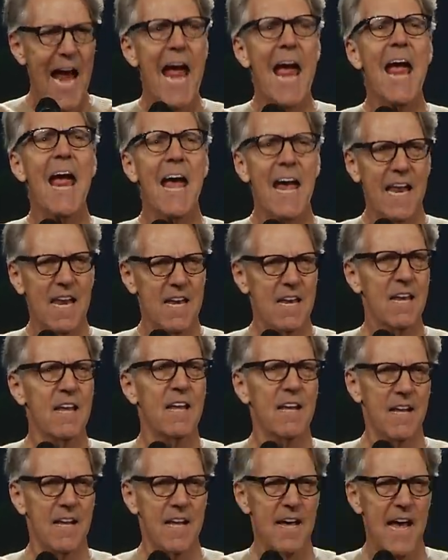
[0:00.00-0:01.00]

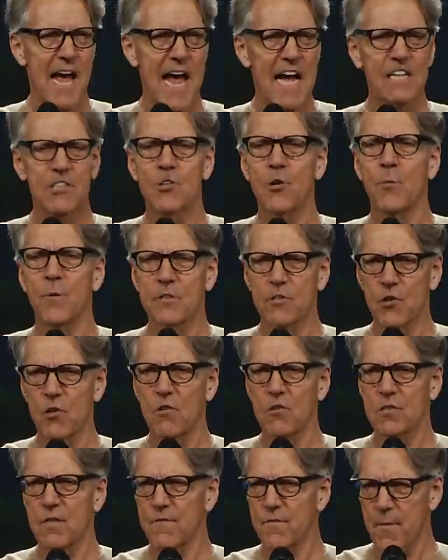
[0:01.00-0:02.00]
and as a
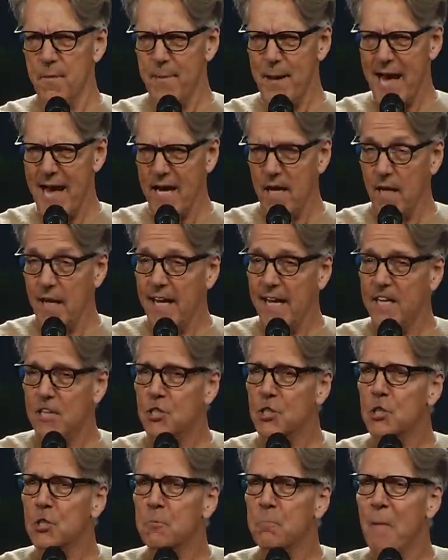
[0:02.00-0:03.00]
result of the battle,
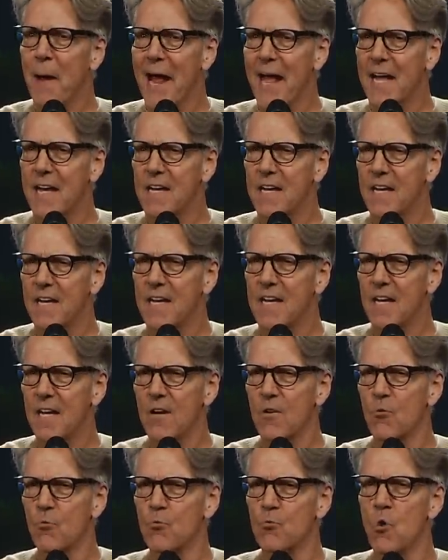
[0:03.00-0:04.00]

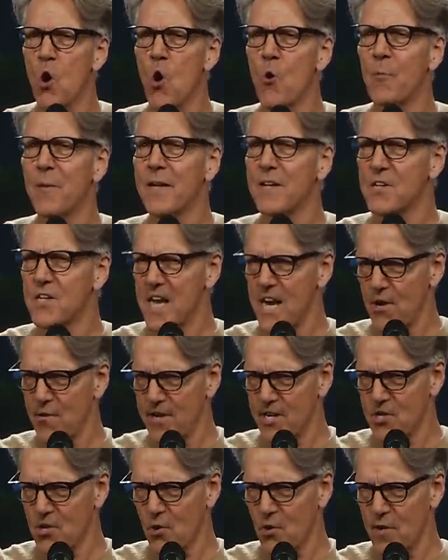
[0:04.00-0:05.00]
expanded Roman
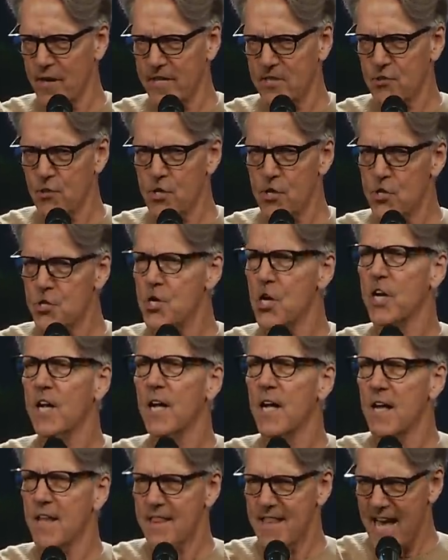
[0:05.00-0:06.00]
territory. So you
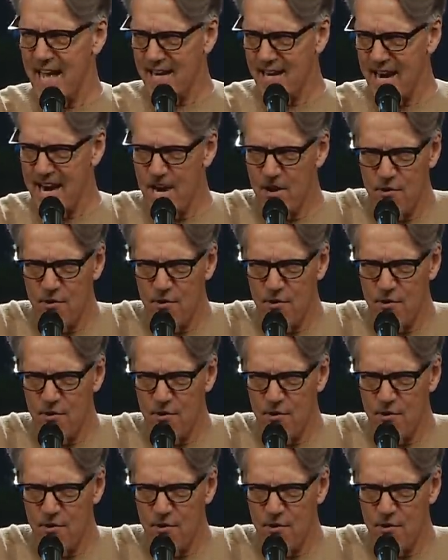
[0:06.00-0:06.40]
took that